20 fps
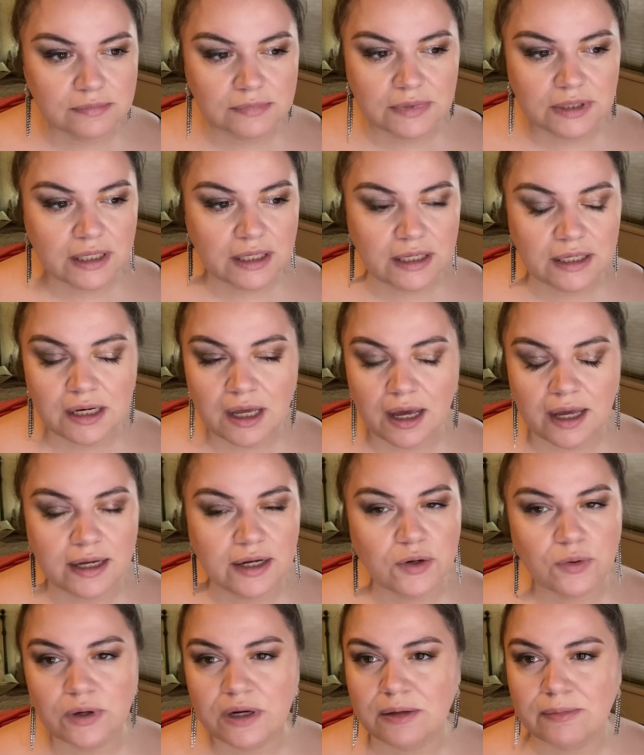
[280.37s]
an eye
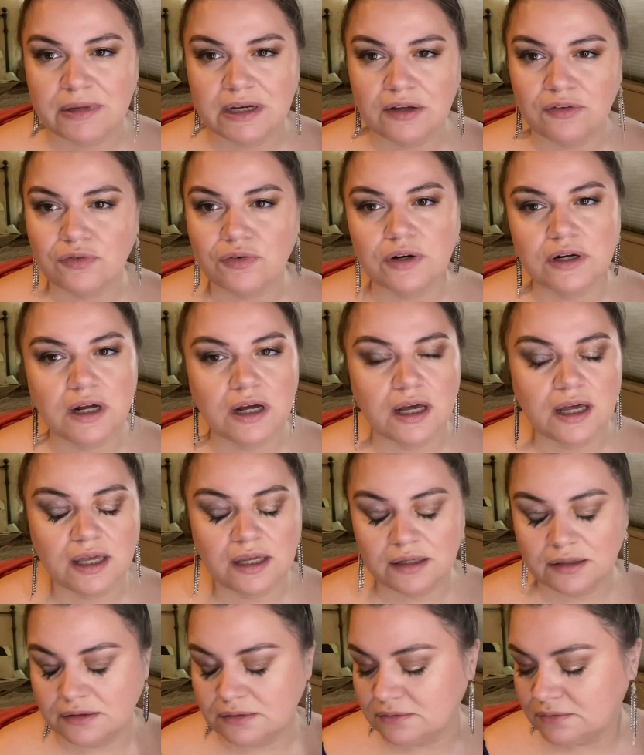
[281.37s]
cream and I
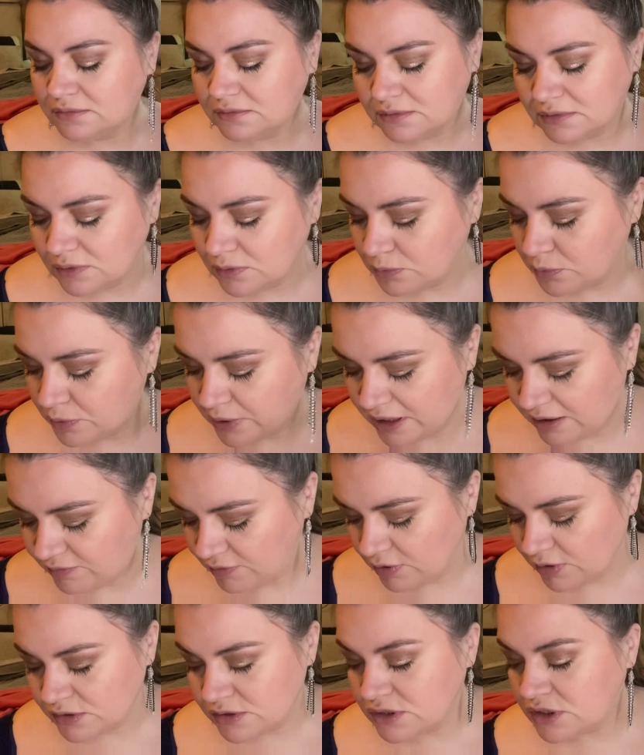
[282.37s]
forgot and
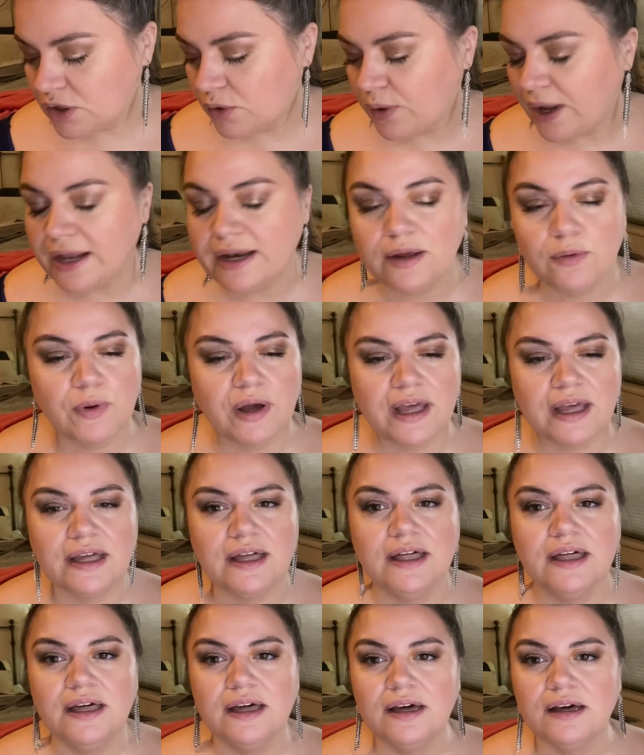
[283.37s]
whatever. So anyway,
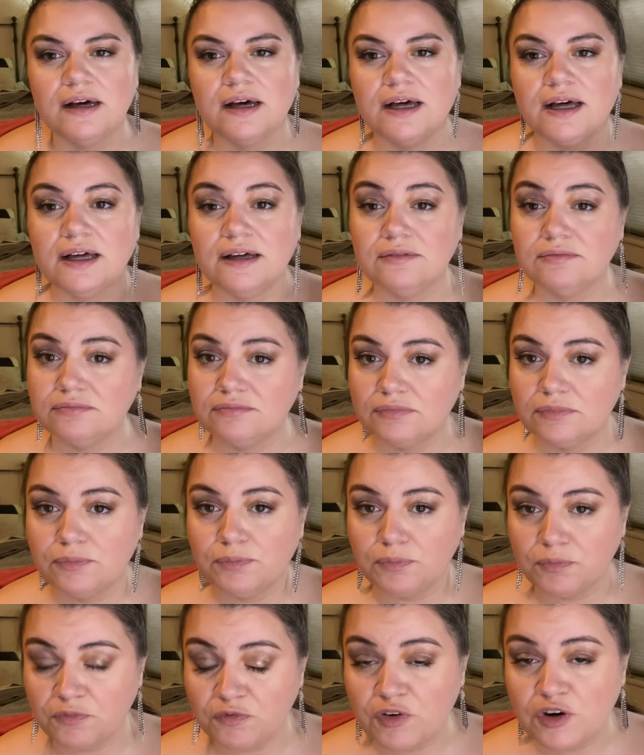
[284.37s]

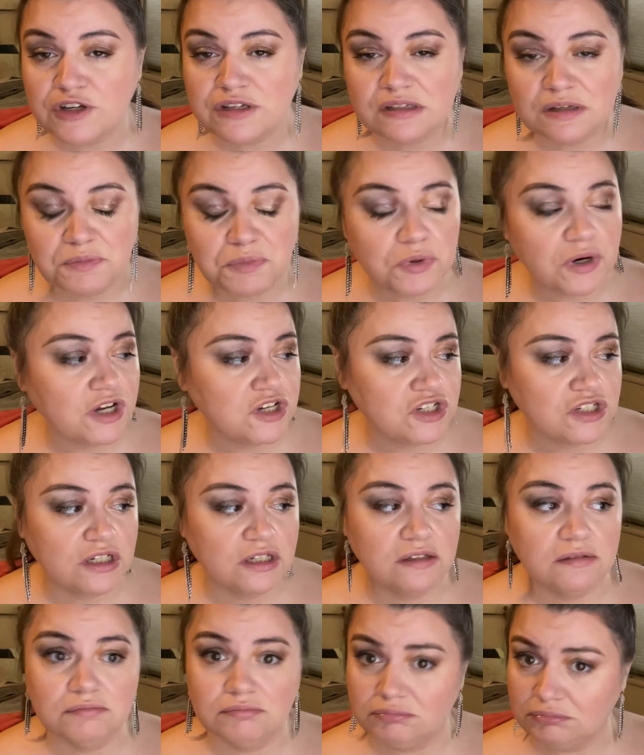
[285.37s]
first
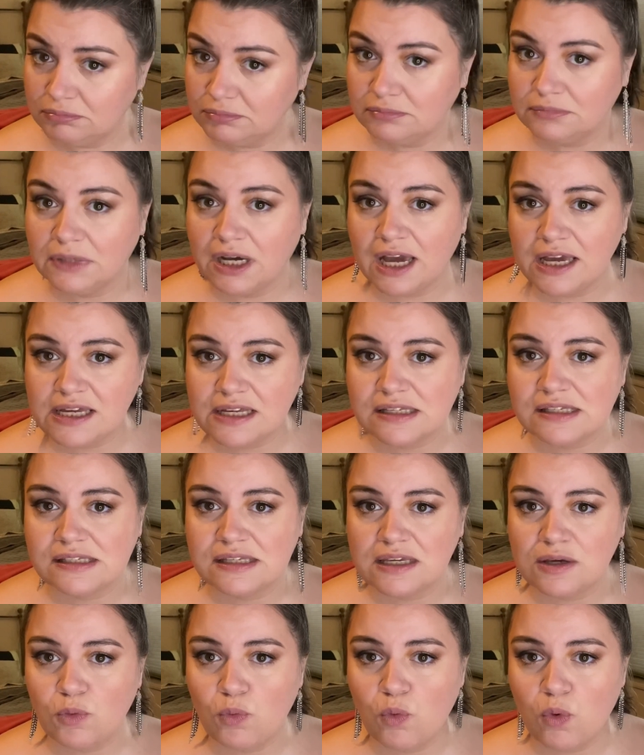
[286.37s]
impression, I could
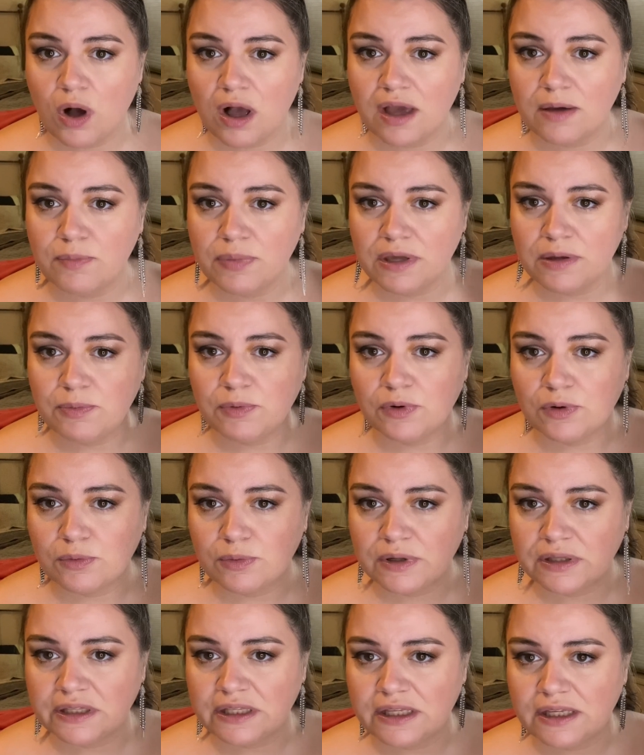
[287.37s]
see why people are
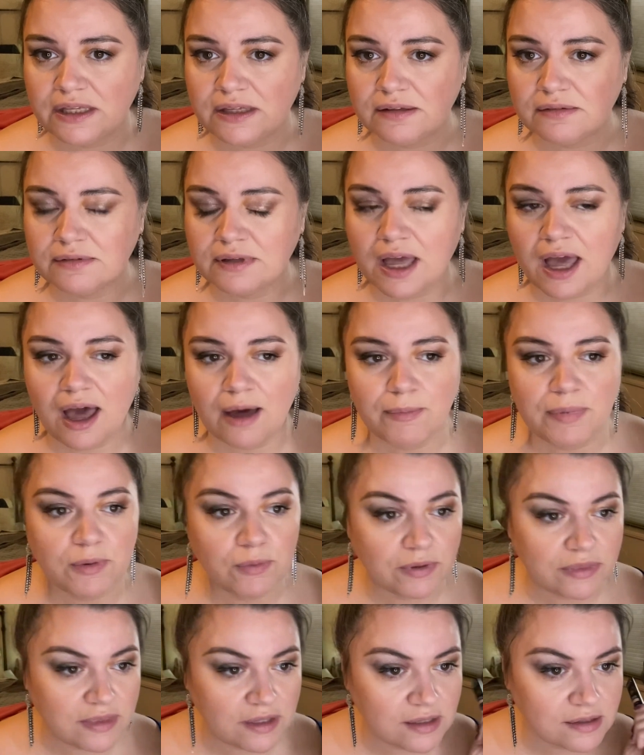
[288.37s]
really happy
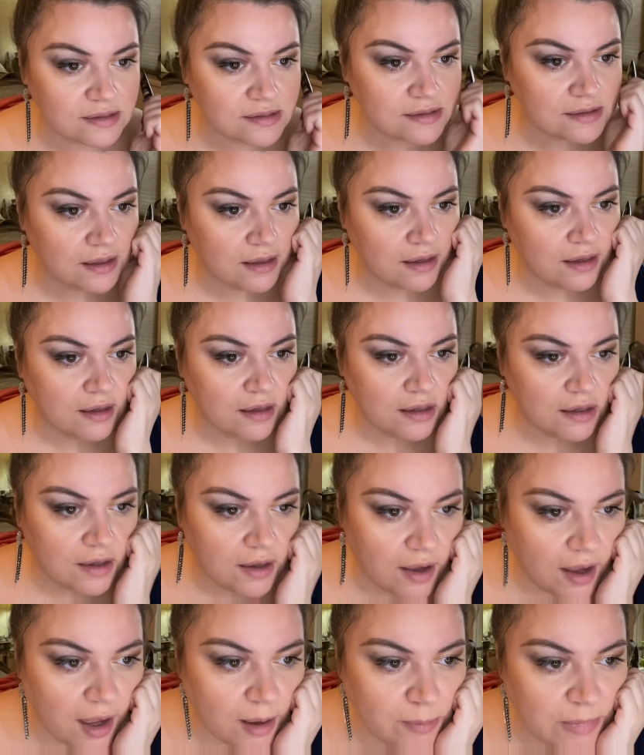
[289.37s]
with this.
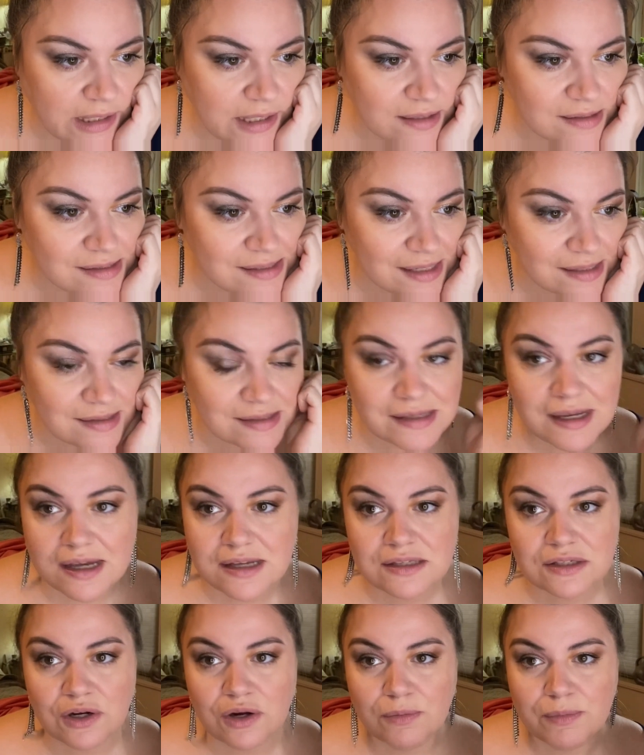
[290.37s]
I mean, it sits
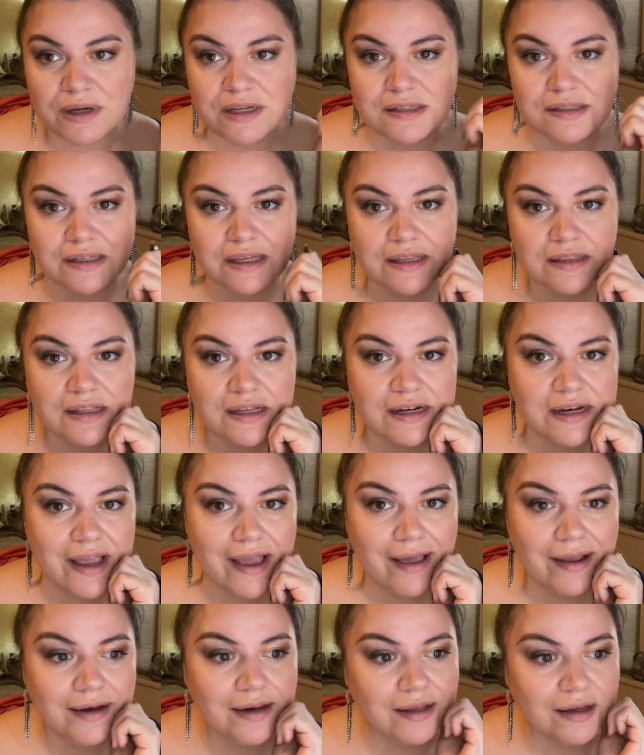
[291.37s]
nicer on my skin than
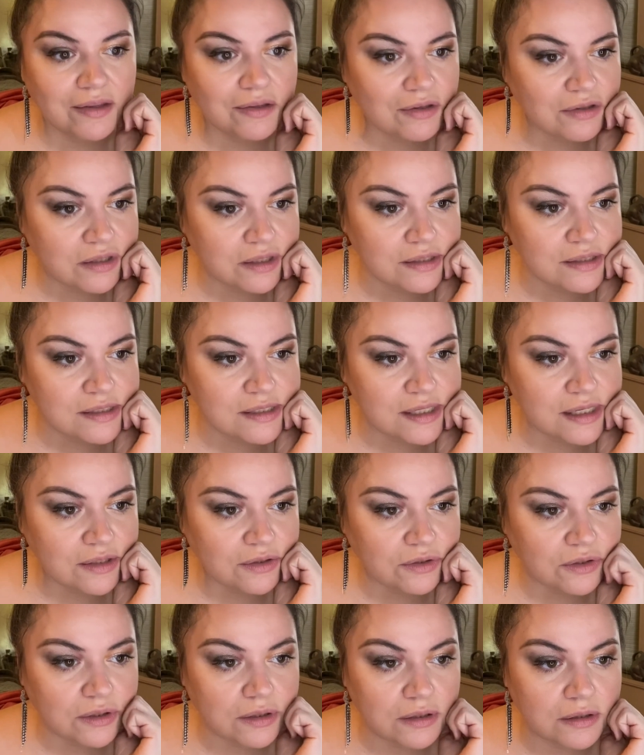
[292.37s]
any other
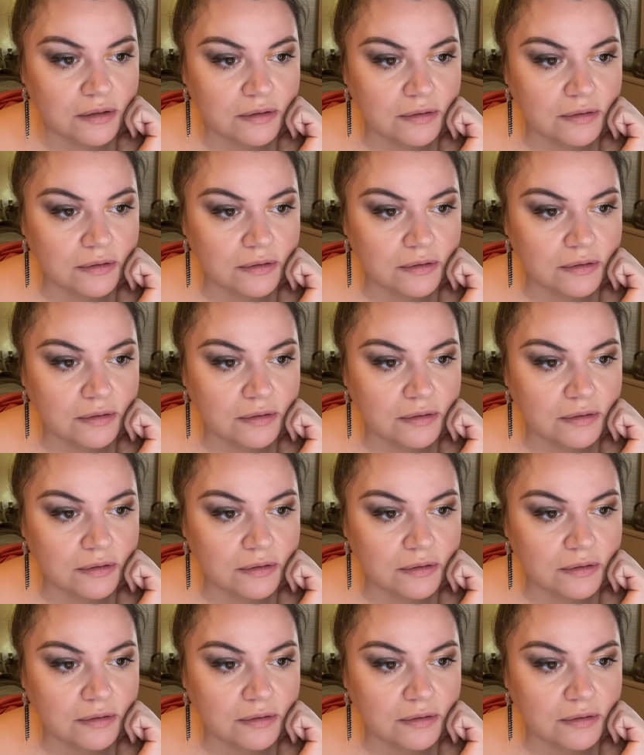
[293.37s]
concealer